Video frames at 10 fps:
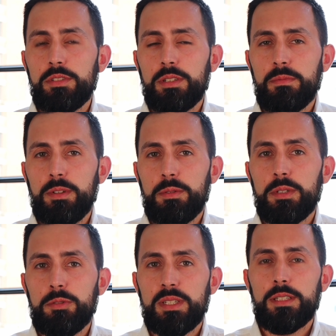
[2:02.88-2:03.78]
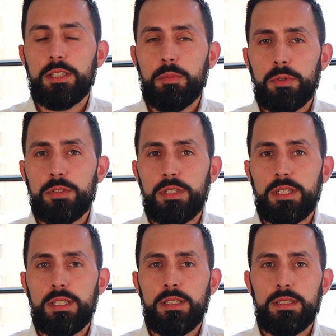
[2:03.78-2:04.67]
some very interesting
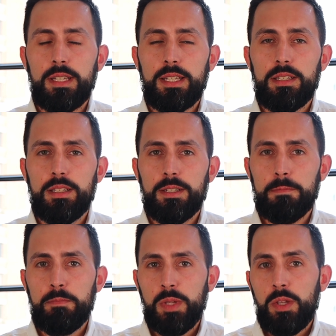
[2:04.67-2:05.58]
opportunities that